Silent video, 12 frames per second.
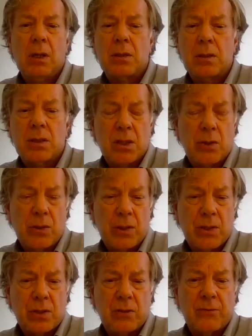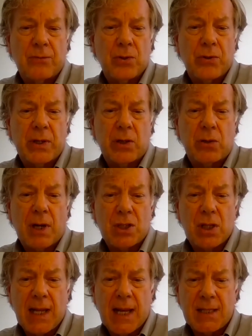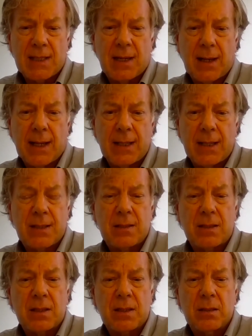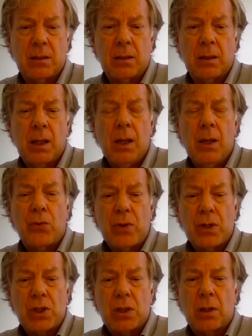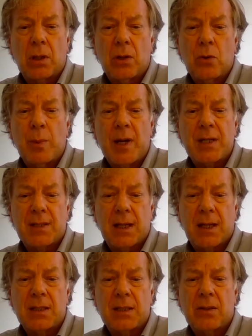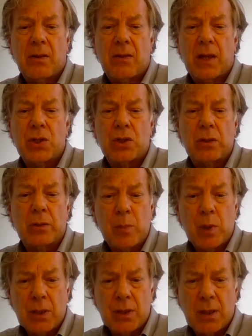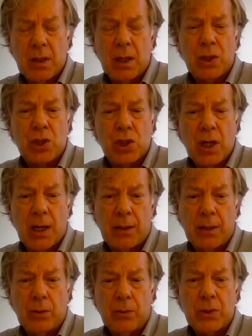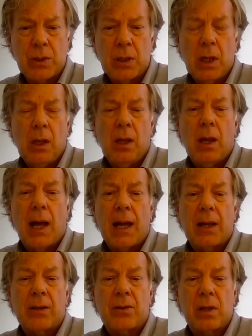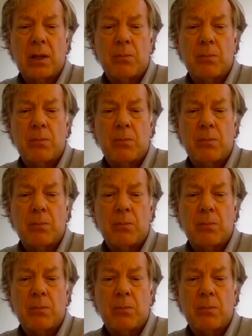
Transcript: so on and so forth. And it gradually escalates until Richard Loeb has the idea that they should murder a child. And the